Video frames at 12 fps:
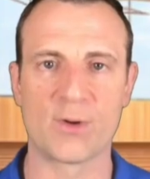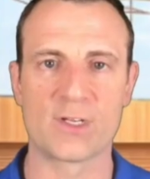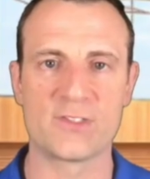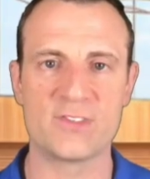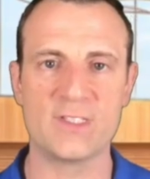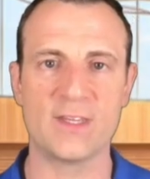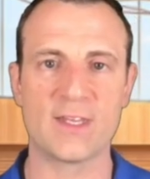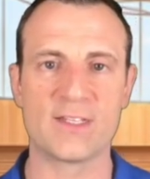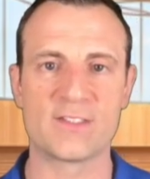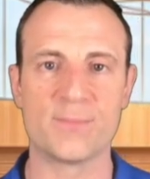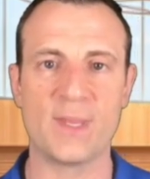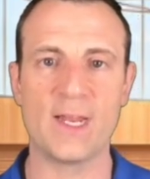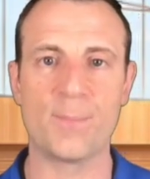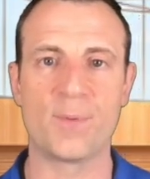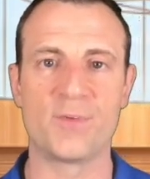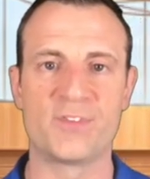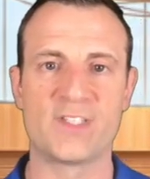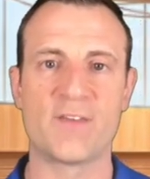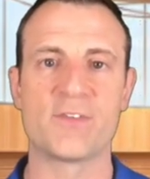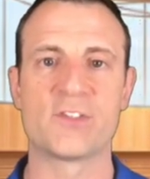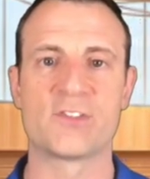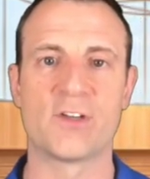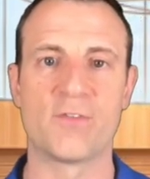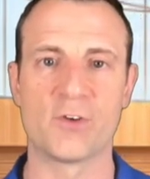going to see that it's made up of 7
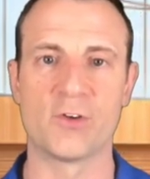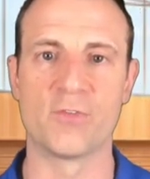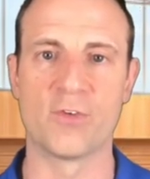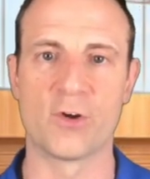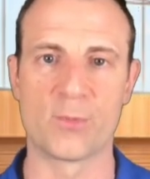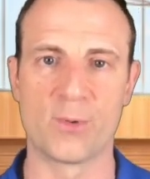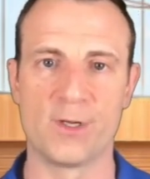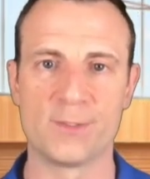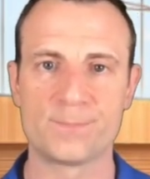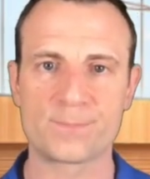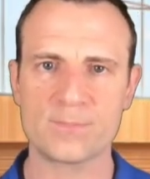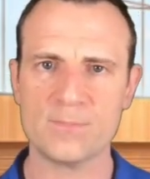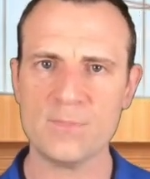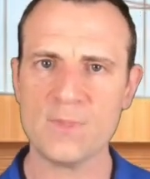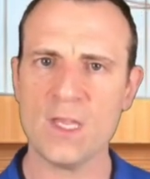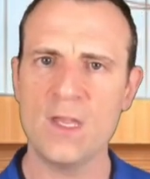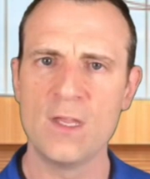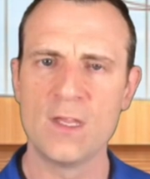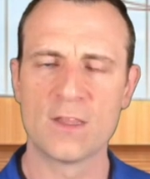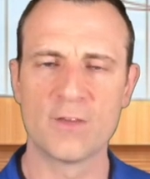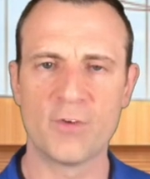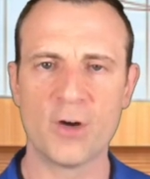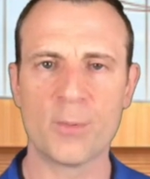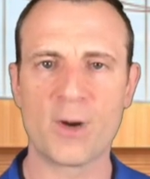cervical vertebrae. The
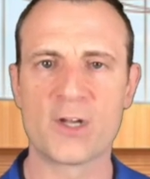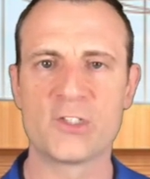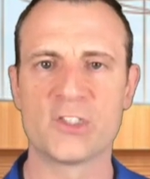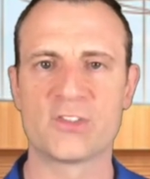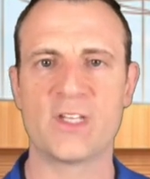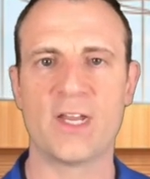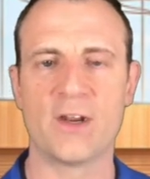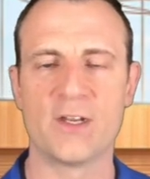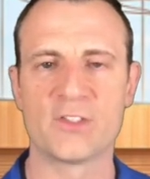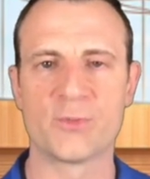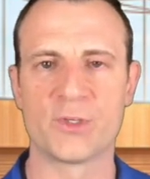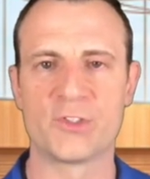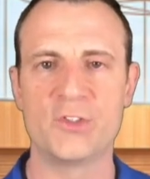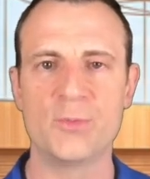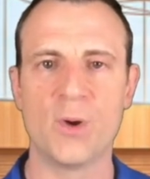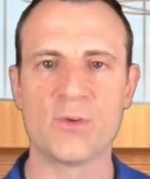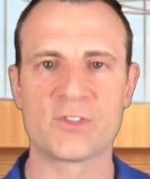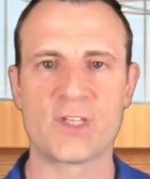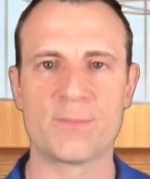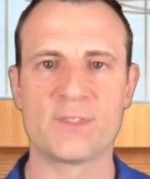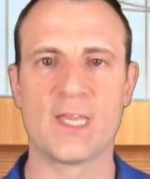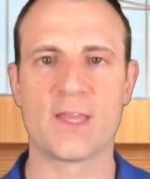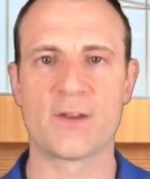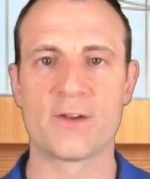vertebrae are just areas where 2 bones come
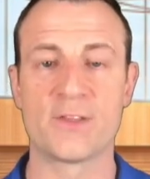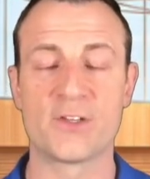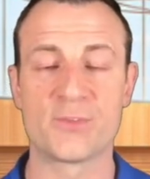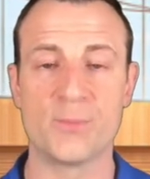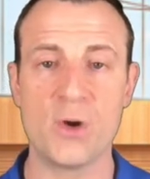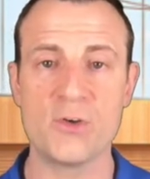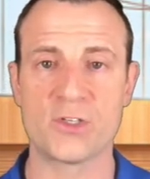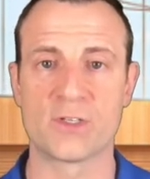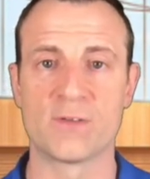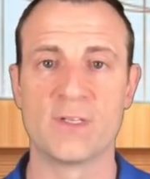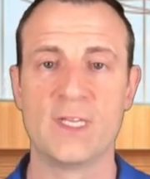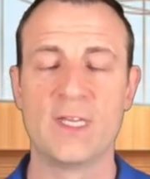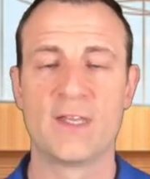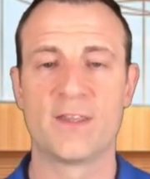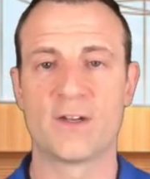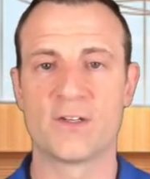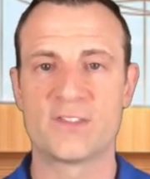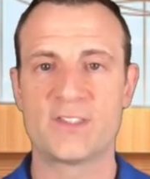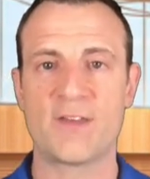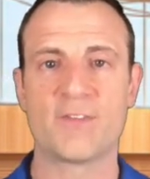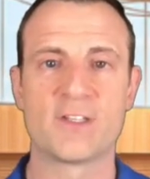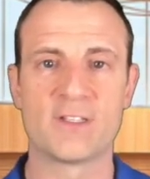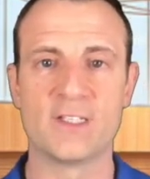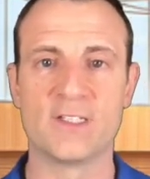together and there's motion. There are 7
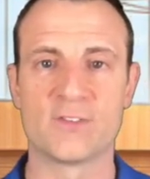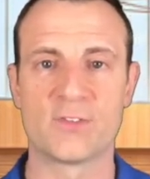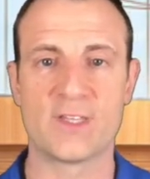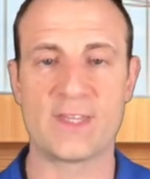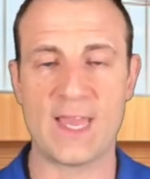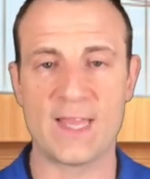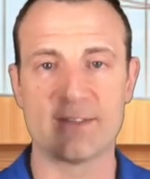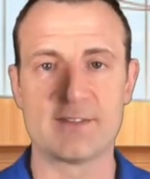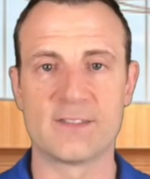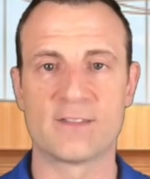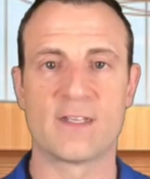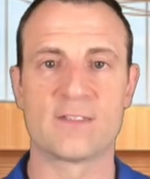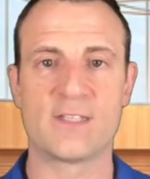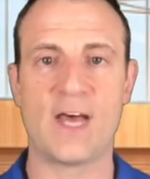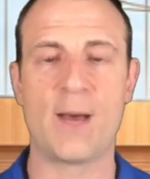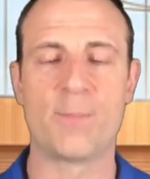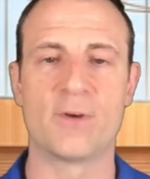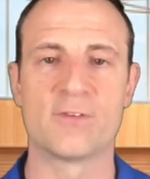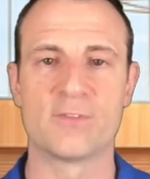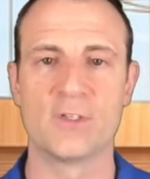of these that the head sits on top of.